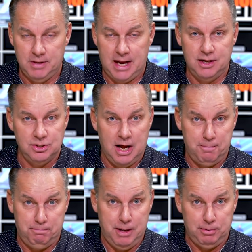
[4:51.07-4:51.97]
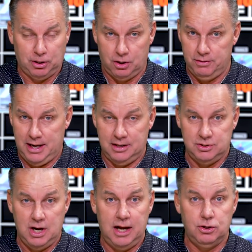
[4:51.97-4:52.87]
that is not biblical, that
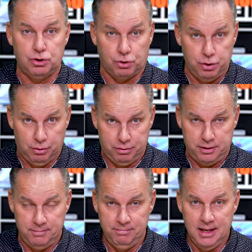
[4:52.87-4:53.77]
is not truth.